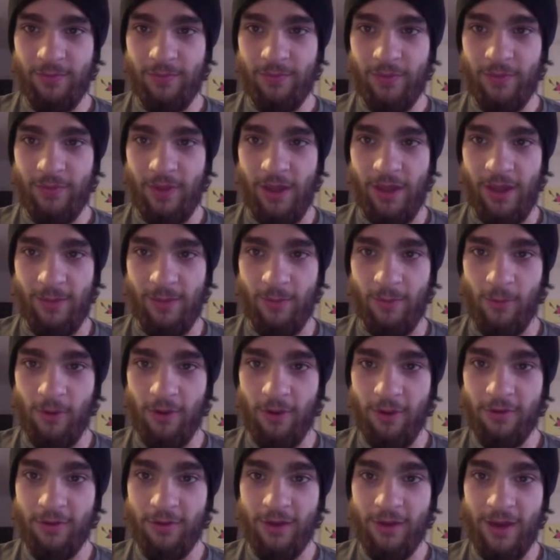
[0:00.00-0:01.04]
But we're
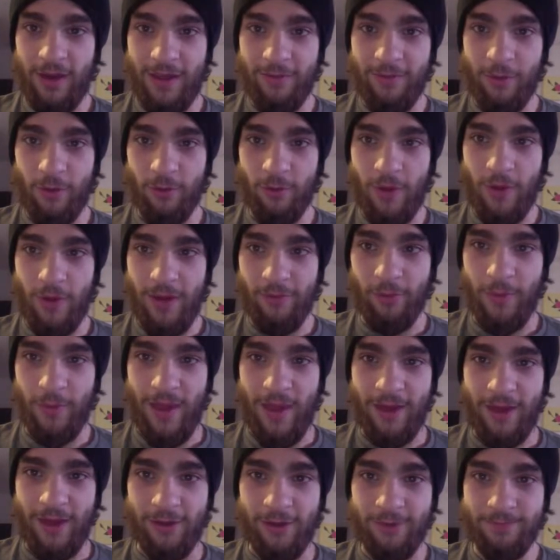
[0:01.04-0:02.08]
also going to have our rival
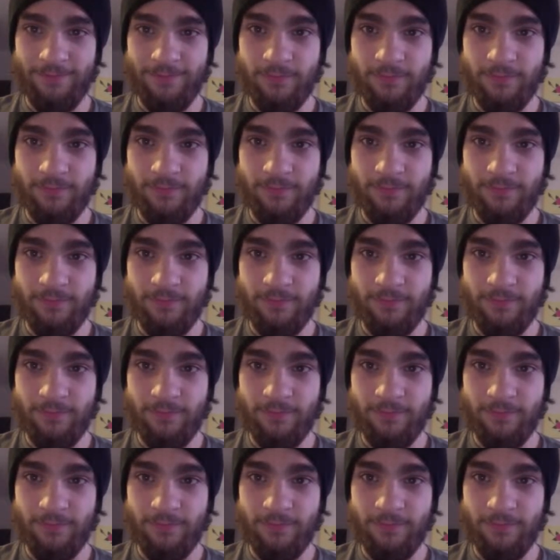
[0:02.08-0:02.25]
battle.